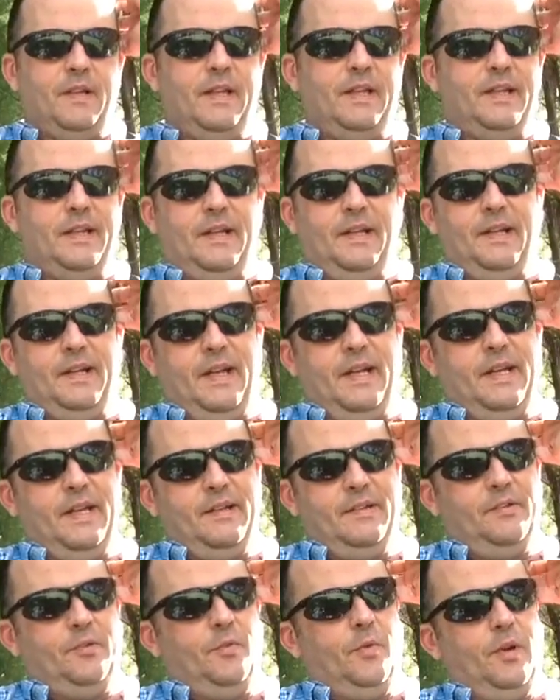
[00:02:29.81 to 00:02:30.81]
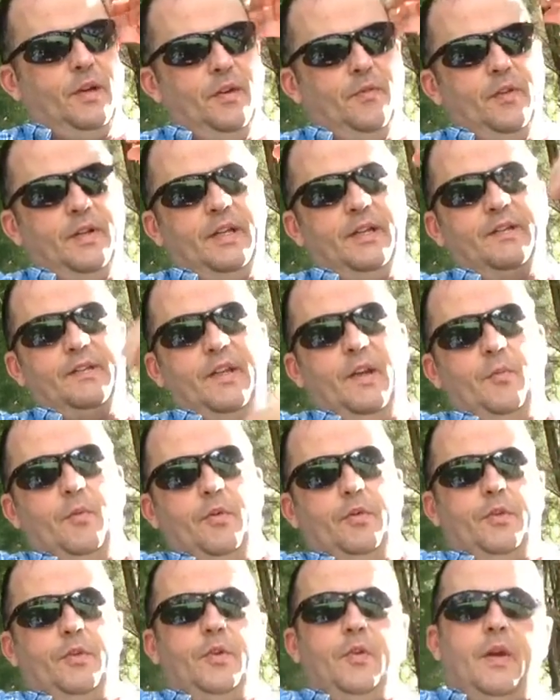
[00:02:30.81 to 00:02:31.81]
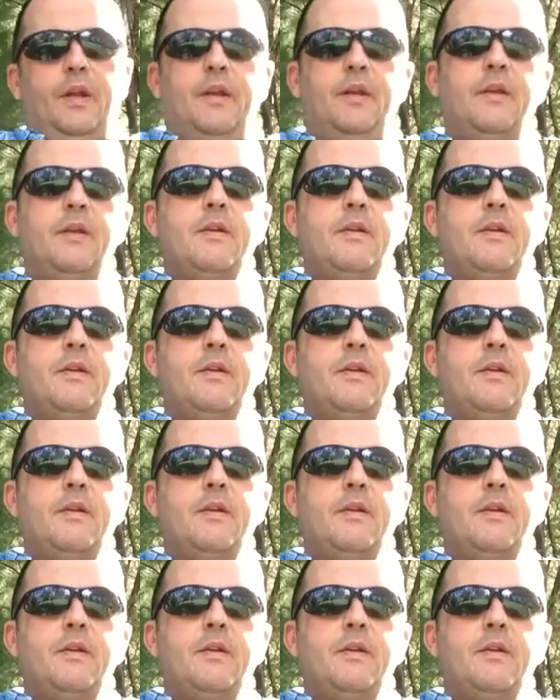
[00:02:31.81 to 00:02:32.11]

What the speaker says: then get into whatever it is that we're doing.